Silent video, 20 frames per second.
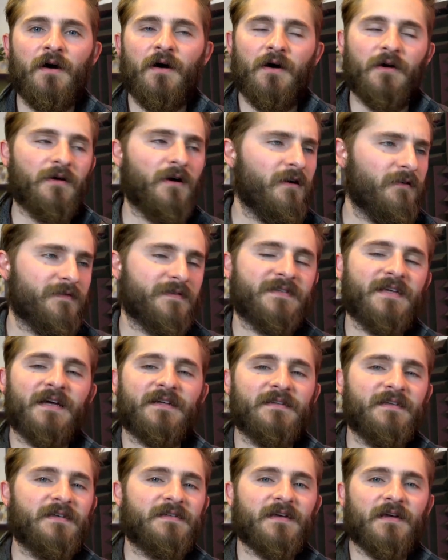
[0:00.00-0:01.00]
on all the
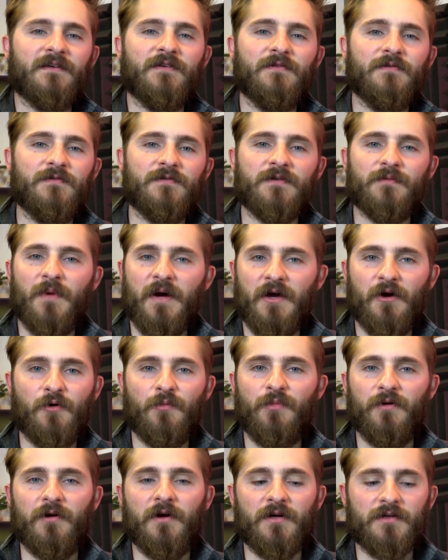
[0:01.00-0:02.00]
techniques I use in my own
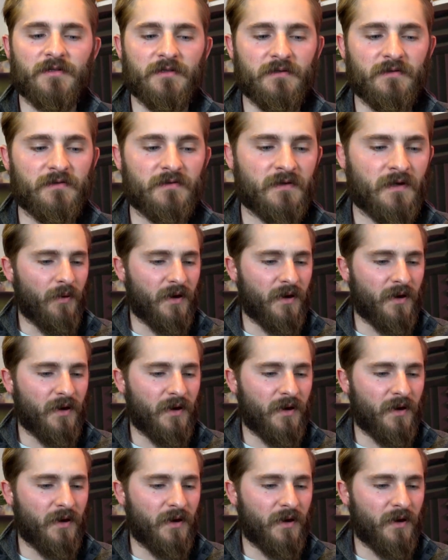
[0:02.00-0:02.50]
productions.